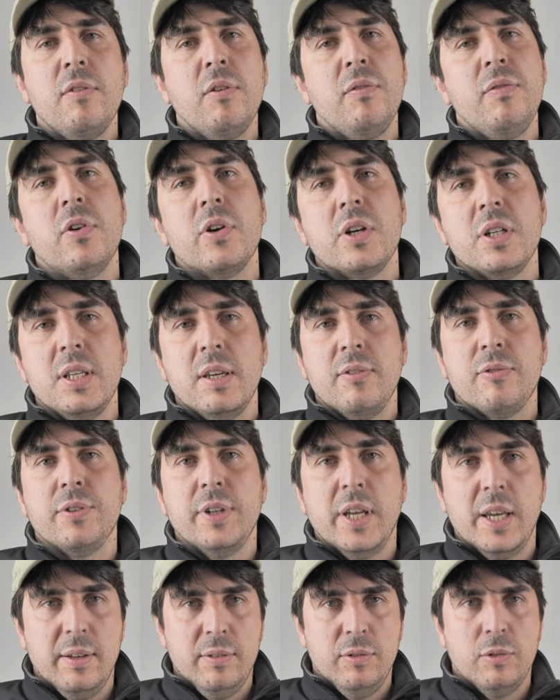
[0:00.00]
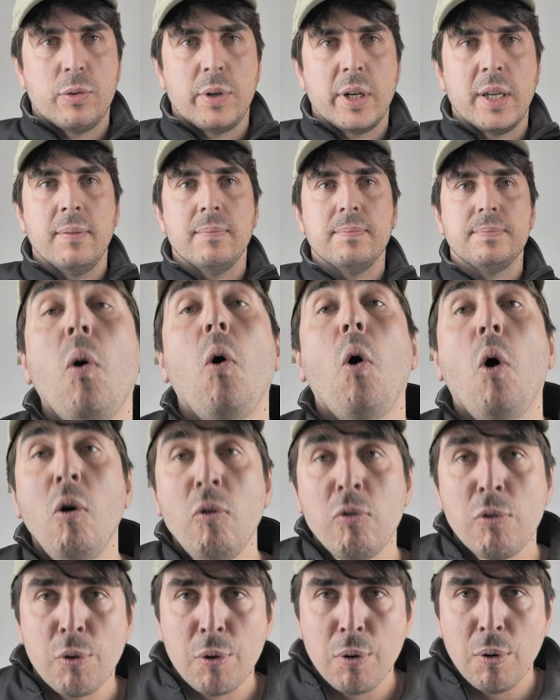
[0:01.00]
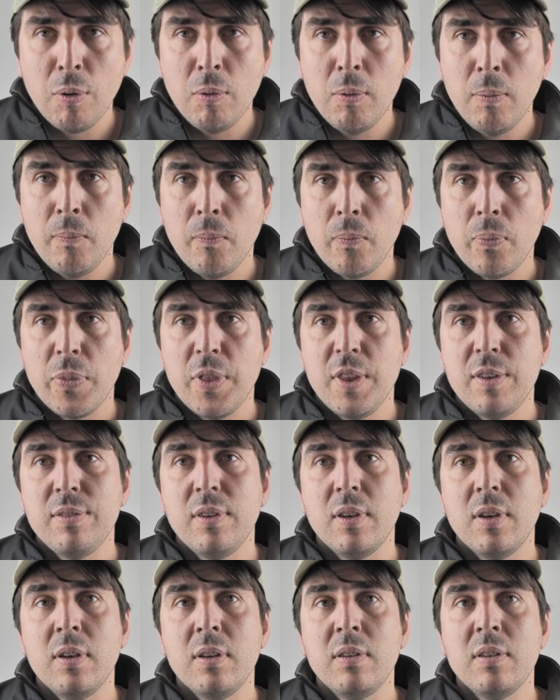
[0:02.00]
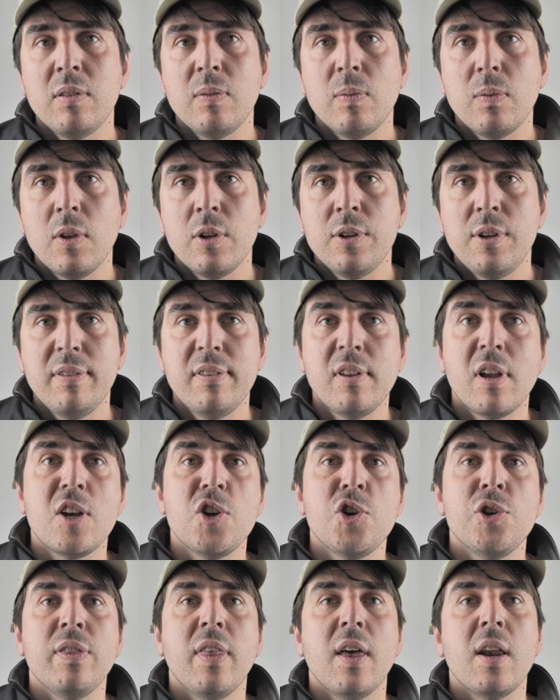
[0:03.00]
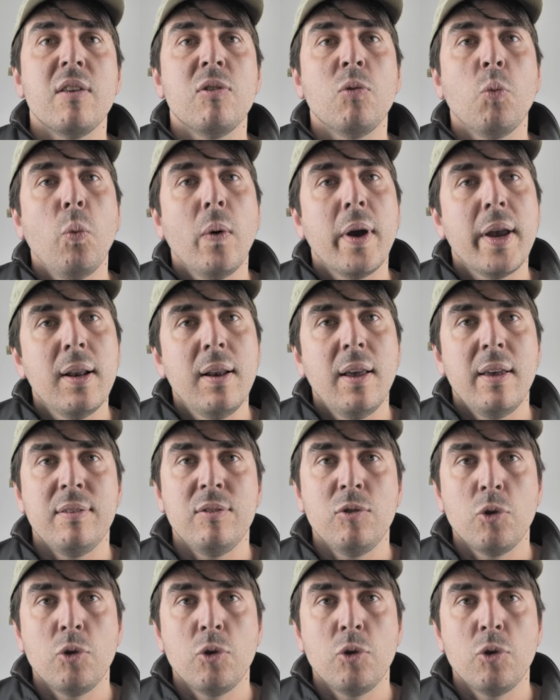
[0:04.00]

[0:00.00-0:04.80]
have a very different history. Overall, this is a destination that is way less